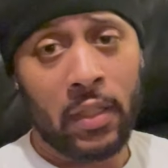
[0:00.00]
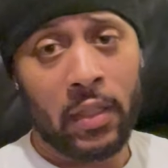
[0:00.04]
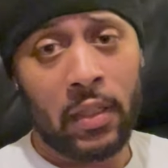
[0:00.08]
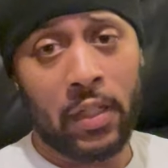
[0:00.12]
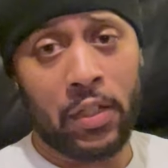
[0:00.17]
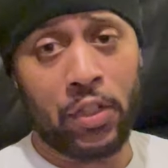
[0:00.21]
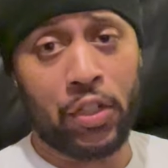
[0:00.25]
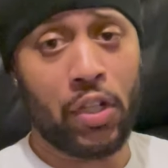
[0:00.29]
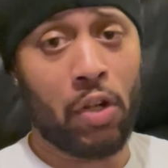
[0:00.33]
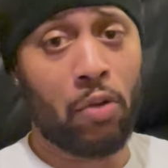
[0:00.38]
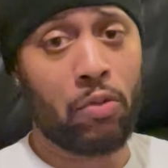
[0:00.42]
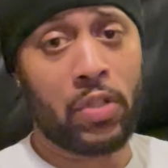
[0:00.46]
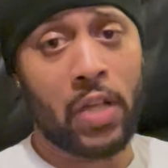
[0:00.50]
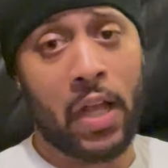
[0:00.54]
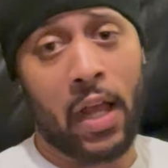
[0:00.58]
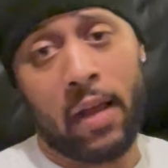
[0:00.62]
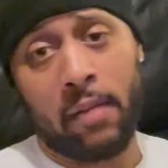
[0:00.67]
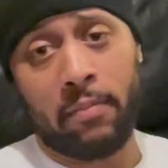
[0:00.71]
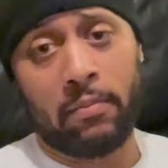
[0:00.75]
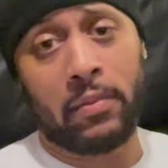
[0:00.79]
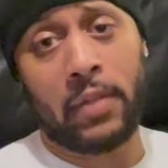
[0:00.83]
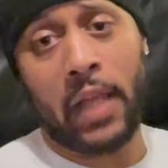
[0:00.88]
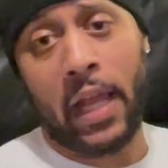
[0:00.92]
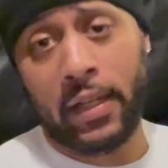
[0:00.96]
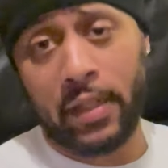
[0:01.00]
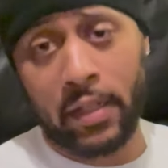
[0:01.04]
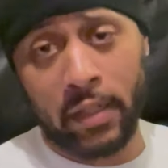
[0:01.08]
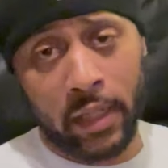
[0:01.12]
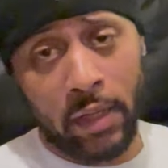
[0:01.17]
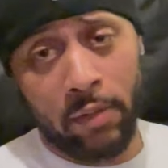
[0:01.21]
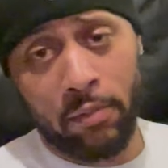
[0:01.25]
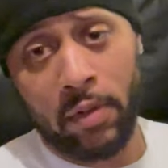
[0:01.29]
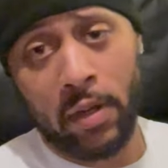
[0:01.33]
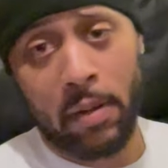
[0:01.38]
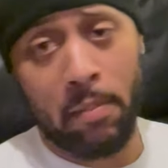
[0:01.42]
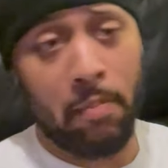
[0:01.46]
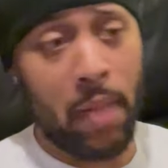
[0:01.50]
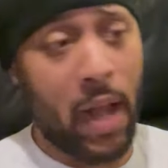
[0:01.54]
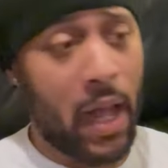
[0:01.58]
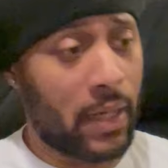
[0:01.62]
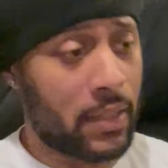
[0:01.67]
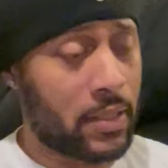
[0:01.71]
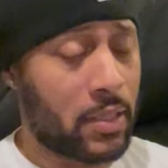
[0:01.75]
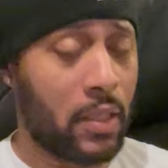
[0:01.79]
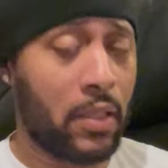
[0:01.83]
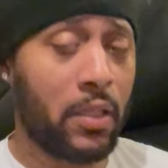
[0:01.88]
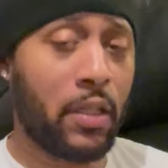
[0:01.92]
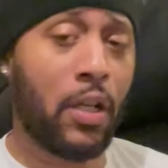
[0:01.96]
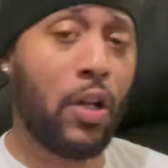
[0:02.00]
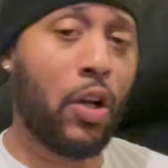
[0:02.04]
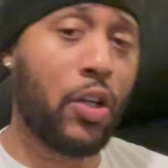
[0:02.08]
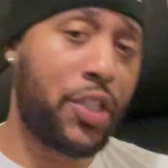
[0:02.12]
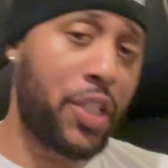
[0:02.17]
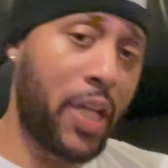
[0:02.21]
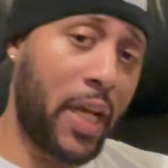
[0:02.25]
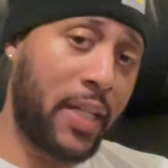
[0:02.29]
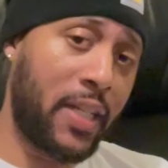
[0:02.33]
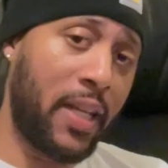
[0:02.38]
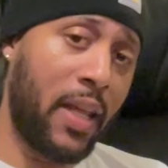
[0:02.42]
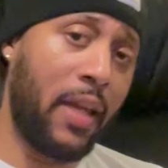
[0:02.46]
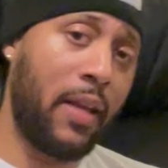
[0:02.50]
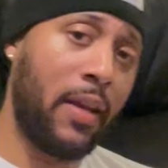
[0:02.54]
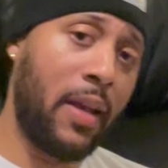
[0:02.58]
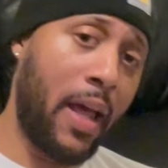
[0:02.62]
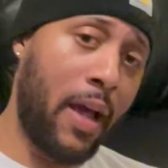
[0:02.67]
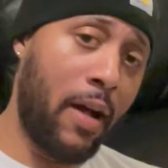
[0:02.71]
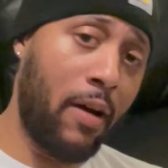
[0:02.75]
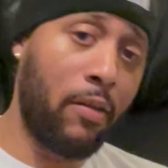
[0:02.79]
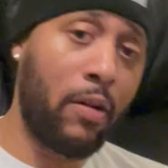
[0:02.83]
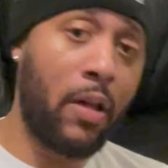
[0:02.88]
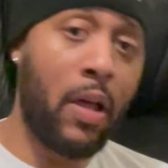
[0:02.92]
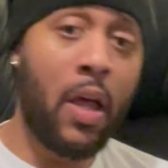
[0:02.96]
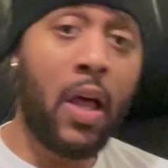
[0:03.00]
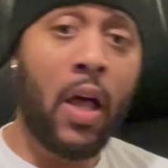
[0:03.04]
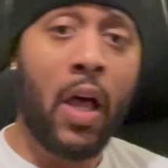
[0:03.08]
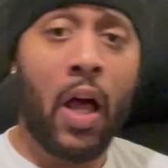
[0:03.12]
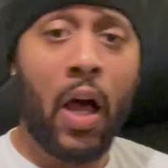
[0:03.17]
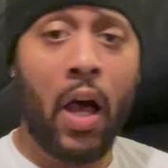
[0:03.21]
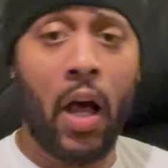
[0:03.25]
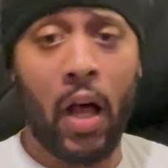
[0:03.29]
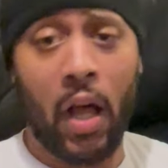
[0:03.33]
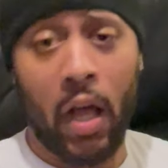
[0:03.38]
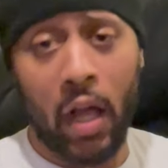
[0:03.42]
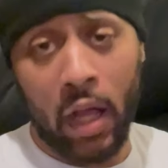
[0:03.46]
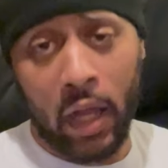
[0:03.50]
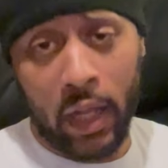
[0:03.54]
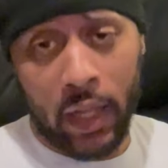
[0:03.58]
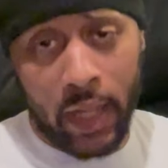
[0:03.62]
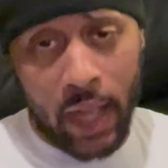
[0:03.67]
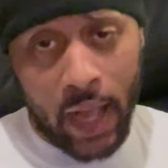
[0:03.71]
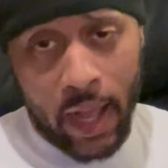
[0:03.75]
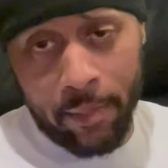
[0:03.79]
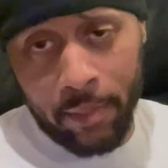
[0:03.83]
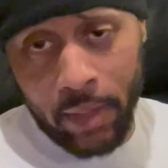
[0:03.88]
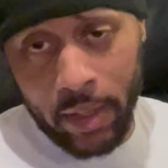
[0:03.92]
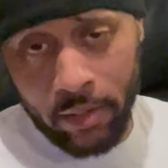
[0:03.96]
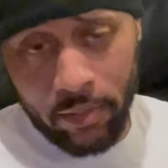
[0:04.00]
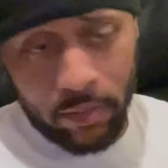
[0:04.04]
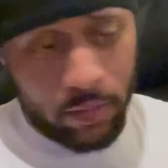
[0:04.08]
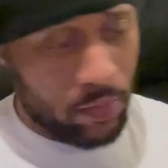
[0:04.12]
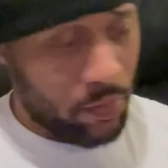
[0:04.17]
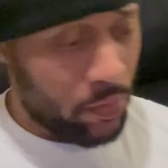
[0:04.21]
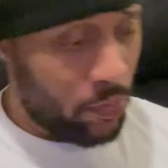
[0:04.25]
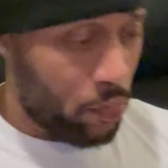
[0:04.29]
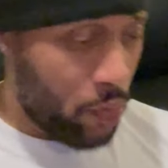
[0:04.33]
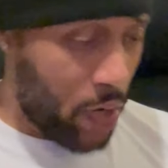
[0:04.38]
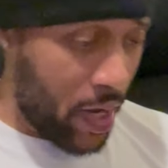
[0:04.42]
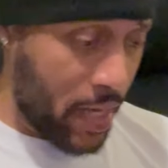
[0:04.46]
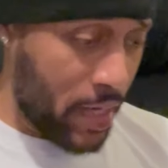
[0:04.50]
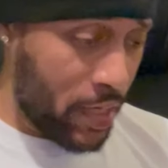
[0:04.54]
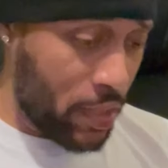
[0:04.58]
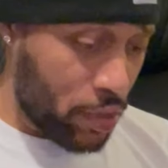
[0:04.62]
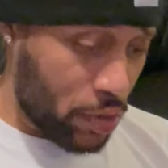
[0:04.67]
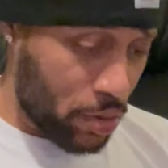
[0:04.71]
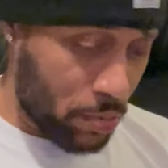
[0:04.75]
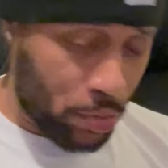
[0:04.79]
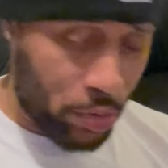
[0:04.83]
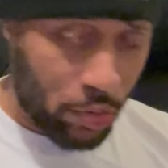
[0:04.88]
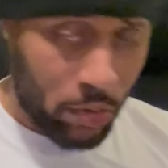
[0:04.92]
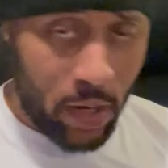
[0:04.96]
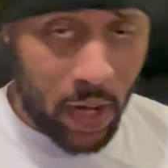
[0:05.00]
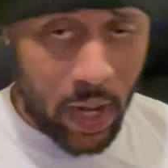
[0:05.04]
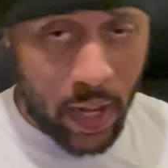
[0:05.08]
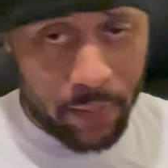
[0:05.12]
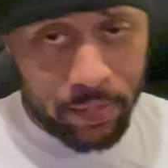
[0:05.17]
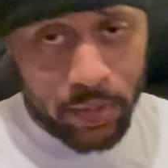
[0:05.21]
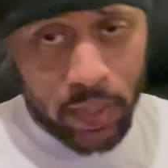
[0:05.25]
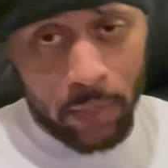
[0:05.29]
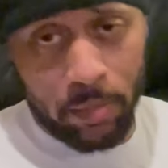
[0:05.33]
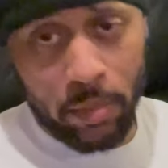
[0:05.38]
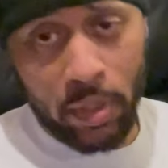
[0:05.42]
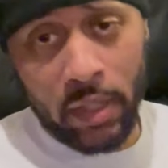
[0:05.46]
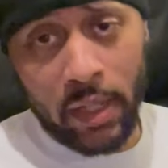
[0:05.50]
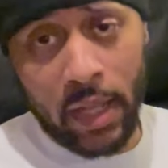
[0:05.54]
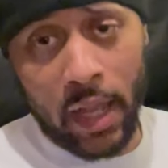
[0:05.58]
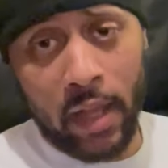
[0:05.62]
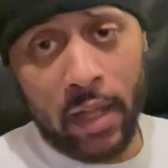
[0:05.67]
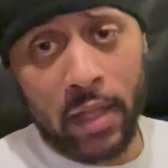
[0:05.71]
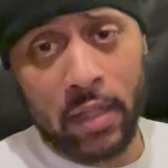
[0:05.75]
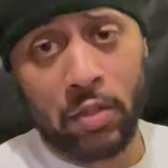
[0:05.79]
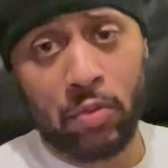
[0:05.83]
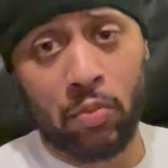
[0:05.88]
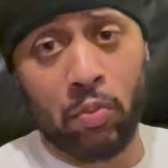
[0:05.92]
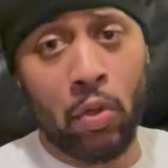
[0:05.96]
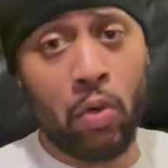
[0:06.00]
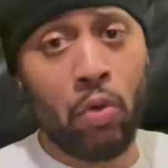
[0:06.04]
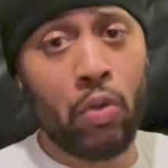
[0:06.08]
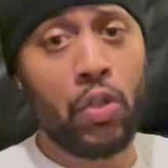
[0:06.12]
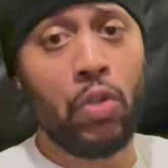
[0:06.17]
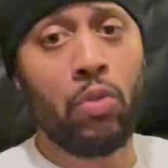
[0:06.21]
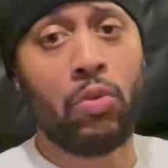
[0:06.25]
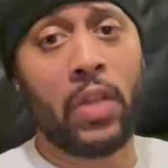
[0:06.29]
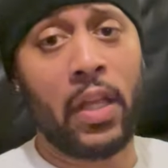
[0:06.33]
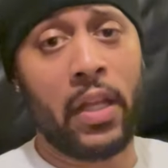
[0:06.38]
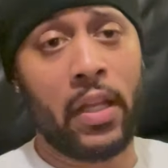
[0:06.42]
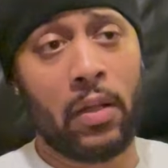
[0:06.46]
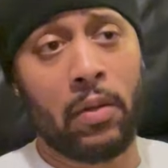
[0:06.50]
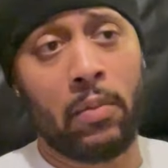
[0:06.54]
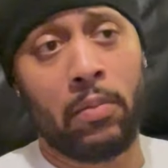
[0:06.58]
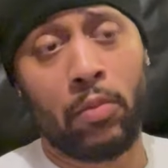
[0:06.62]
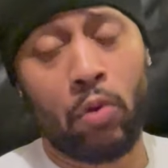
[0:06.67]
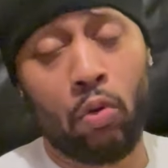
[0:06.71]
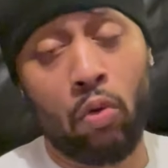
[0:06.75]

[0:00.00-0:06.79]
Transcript: And Showtime had to get rid of boxing. You go check that out. Uh, comment, rate, subscribe. Tell me, guys, who you think